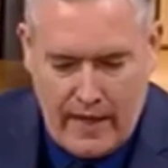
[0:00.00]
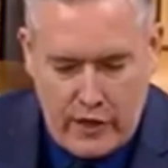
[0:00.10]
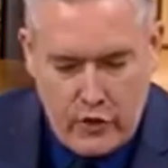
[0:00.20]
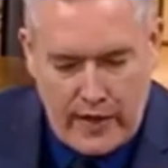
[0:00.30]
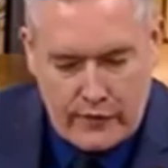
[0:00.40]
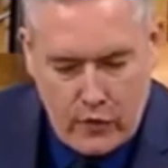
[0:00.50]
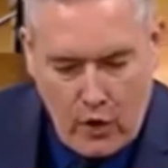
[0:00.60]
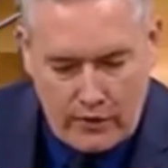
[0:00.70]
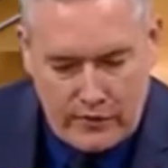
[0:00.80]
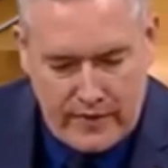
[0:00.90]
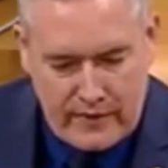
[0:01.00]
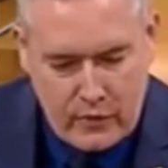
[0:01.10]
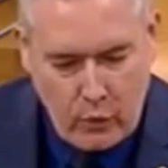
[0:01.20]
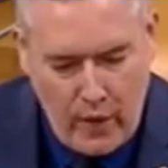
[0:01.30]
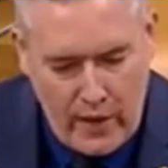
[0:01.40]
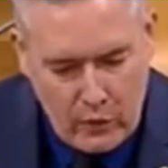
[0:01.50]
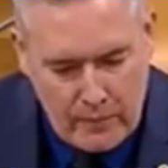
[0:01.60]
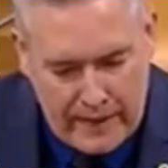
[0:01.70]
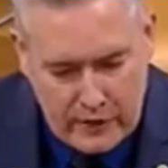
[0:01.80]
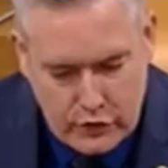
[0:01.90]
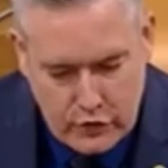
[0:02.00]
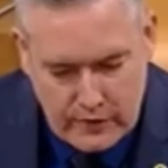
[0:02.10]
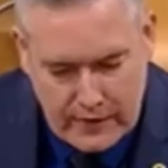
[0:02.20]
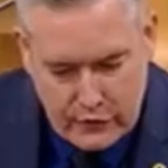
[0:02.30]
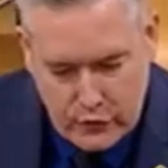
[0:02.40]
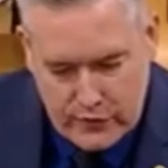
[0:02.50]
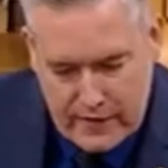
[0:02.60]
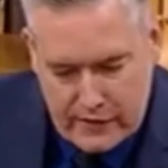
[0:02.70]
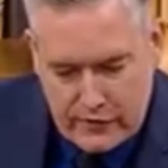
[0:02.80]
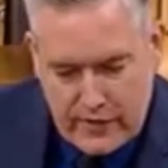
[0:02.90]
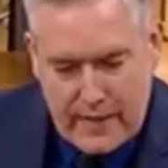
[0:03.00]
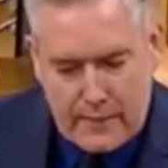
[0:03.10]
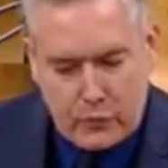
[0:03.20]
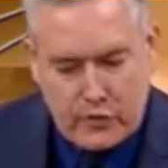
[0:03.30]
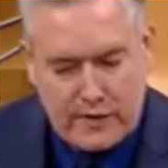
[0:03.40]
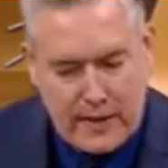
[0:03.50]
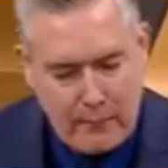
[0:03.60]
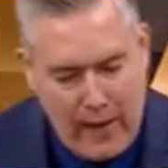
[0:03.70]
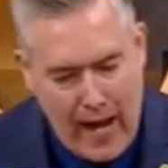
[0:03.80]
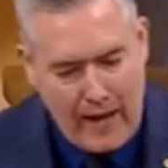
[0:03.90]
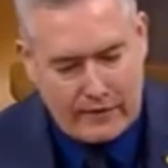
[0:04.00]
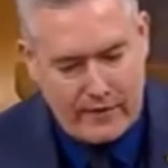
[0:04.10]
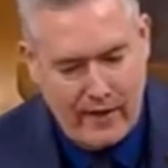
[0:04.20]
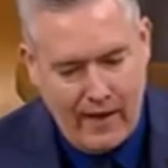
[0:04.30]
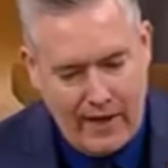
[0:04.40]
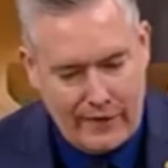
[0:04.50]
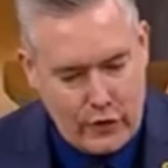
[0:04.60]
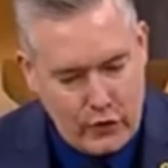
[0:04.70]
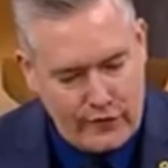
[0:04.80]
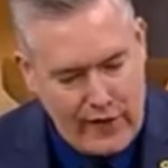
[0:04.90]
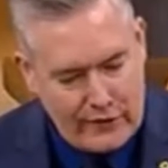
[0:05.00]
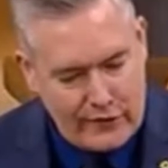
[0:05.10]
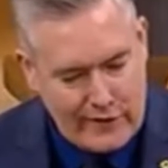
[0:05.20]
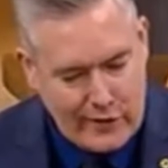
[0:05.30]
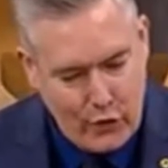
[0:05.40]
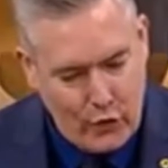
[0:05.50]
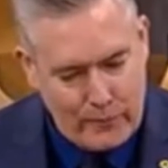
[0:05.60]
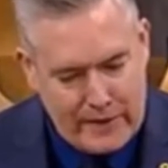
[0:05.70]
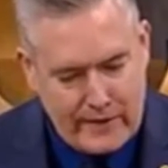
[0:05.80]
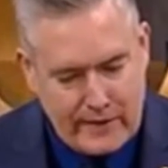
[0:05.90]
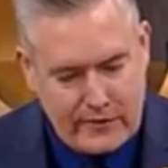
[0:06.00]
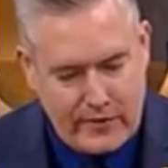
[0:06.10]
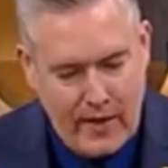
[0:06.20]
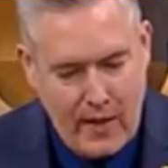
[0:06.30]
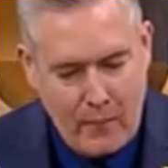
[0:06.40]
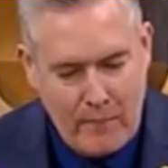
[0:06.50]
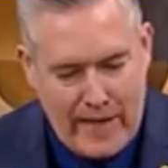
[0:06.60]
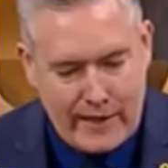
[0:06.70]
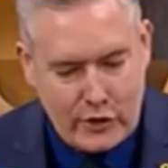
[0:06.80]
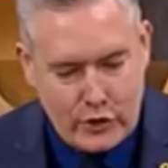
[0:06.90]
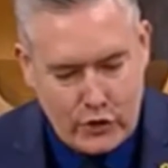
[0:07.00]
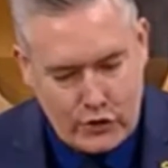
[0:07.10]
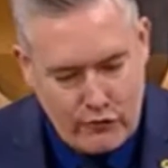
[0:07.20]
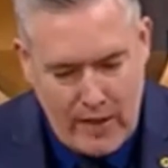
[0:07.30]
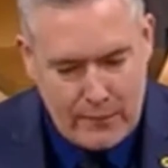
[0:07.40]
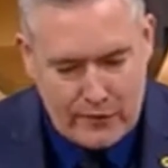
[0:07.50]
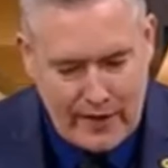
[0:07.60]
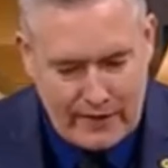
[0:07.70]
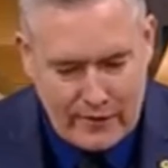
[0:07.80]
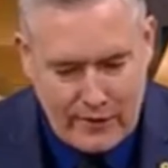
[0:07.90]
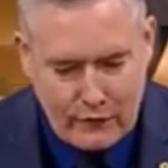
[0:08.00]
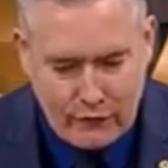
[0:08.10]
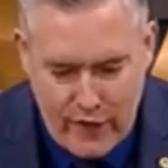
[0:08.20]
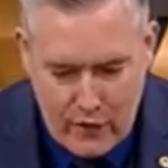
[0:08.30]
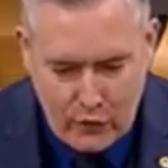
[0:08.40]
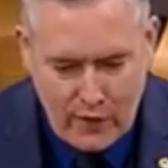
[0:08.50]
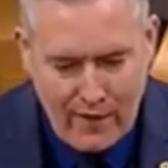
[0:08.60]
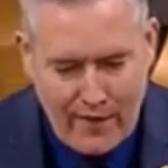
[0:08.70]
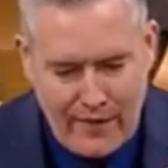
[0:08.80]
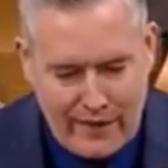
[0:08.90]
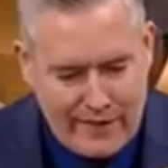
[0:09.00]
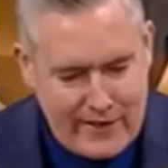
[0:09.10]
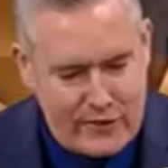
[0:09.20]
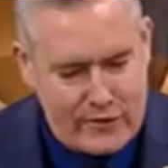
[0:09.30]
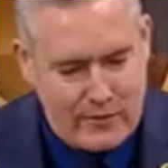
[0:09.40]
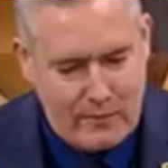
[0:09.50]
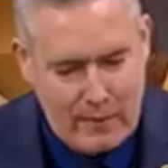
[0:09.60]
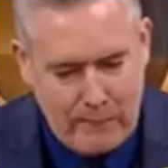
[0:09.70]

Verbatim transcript: NUS Scotland states that while many student associations are able to take part in the university court meetings, many student representatives feel that these